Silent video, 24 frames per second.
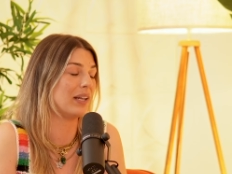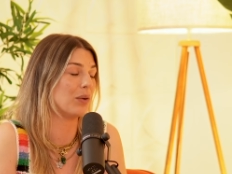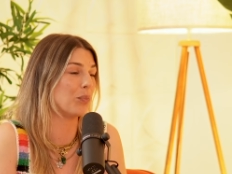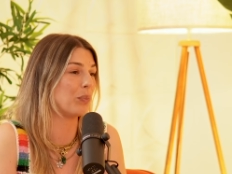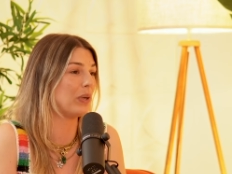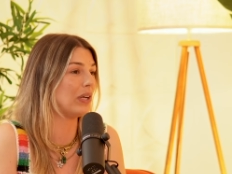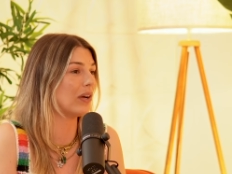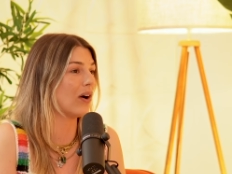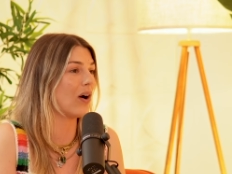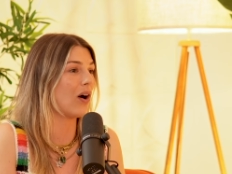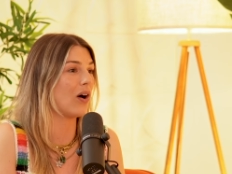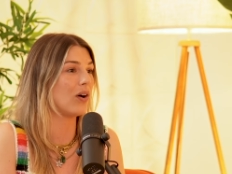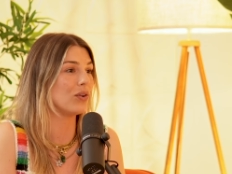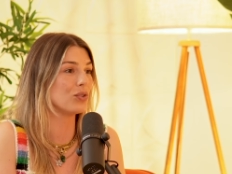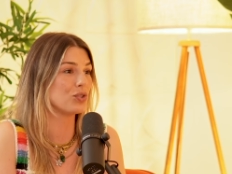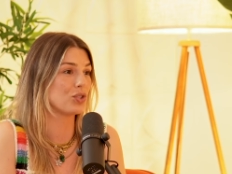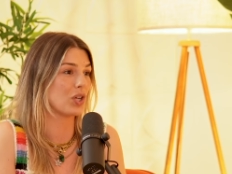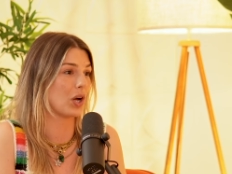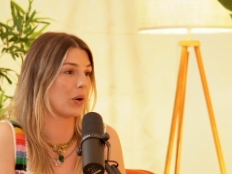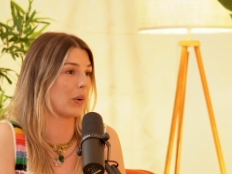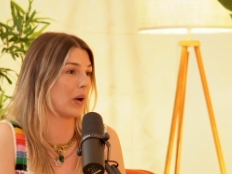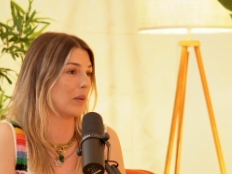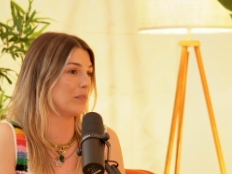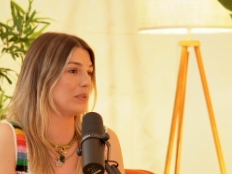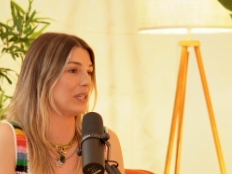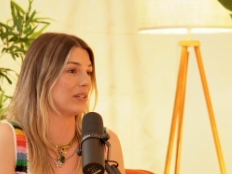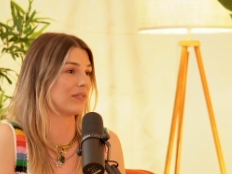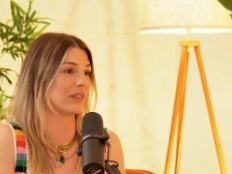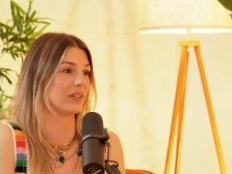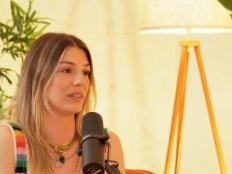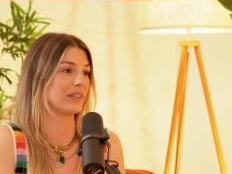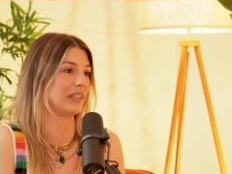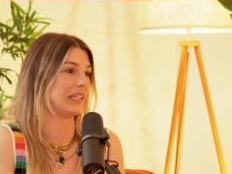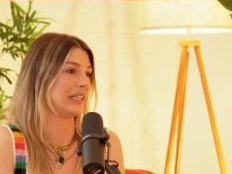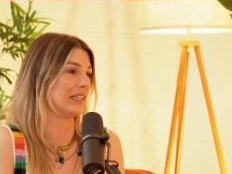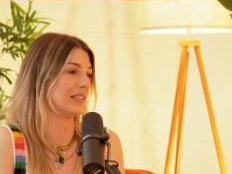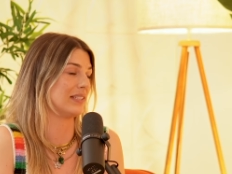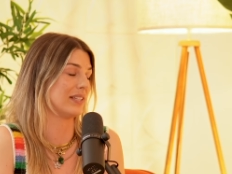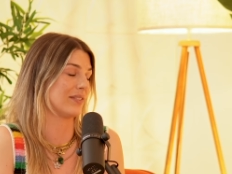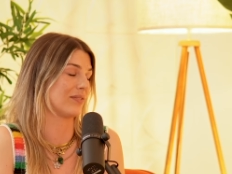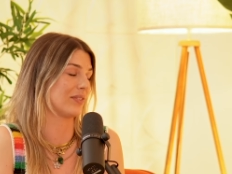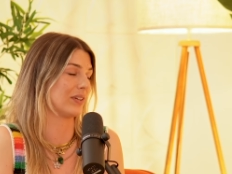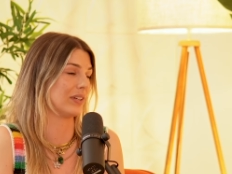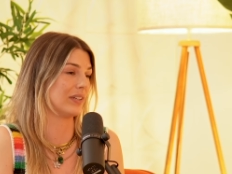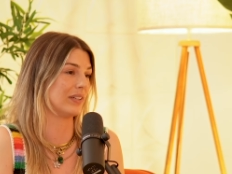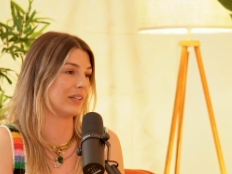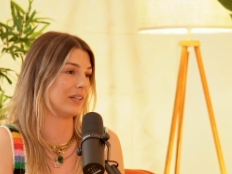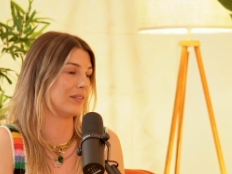And we all show up differently in
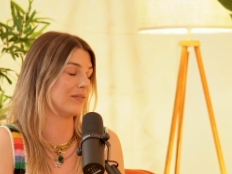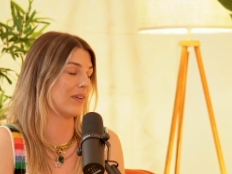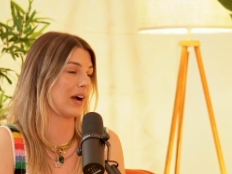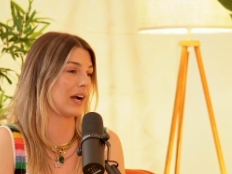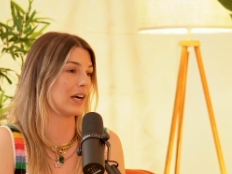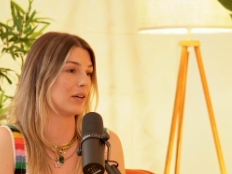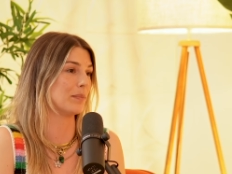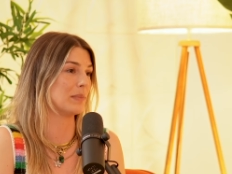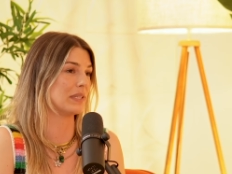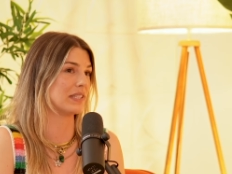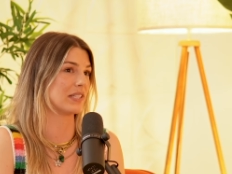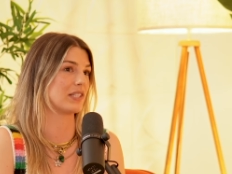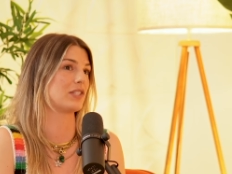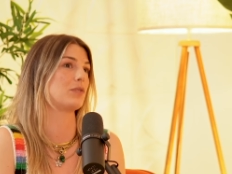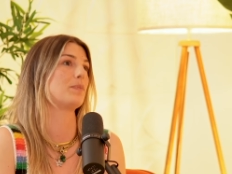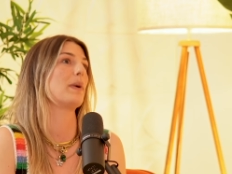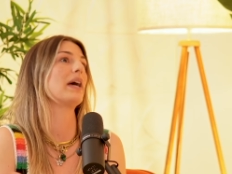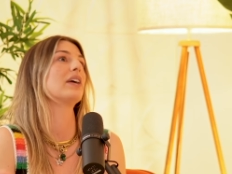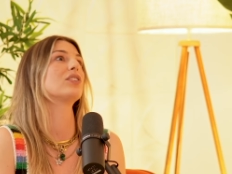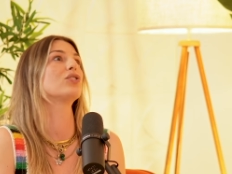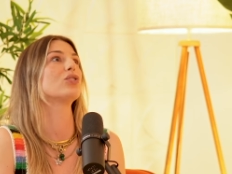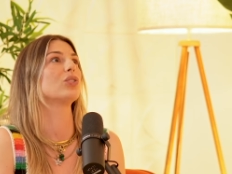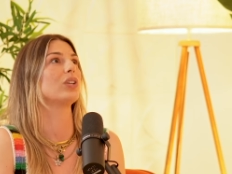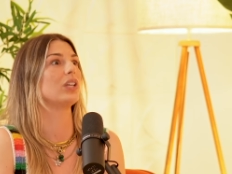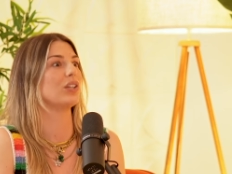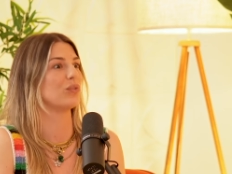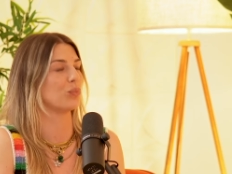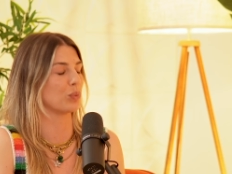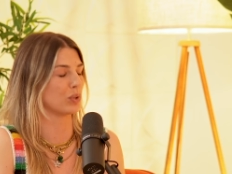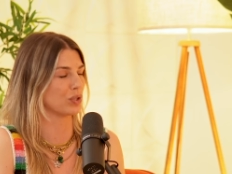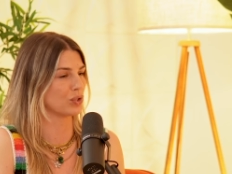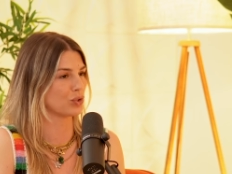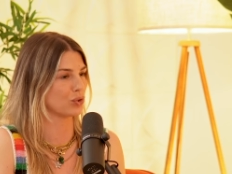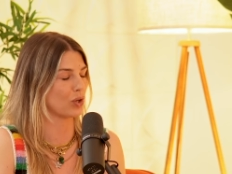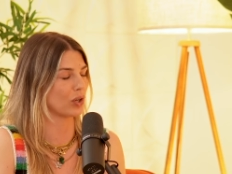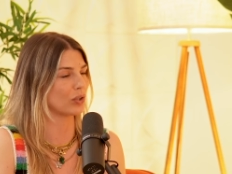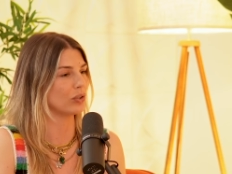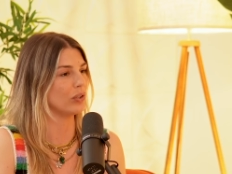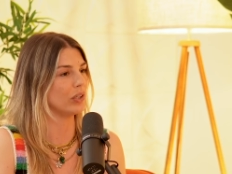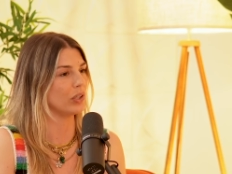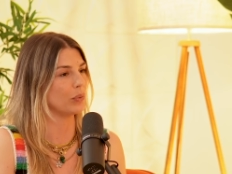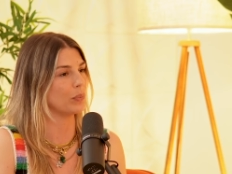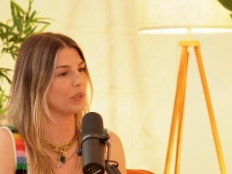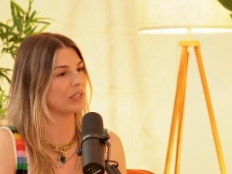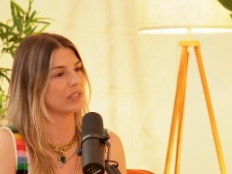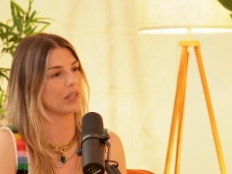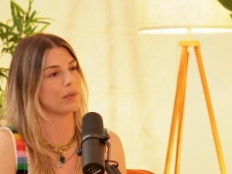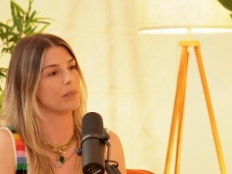different environments, especially if we're
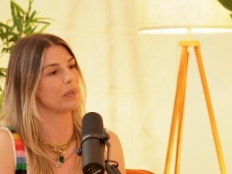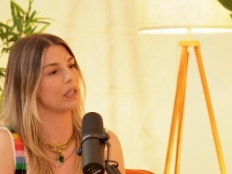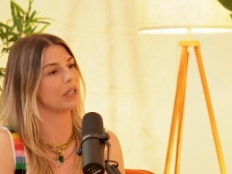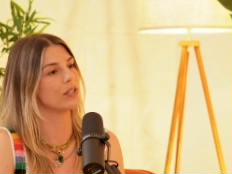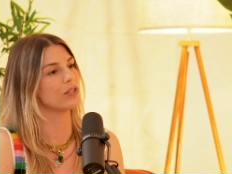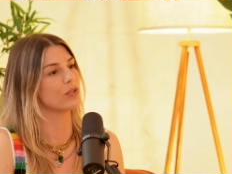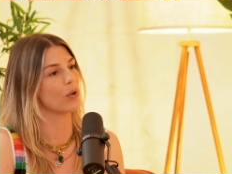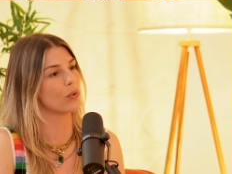struggling with something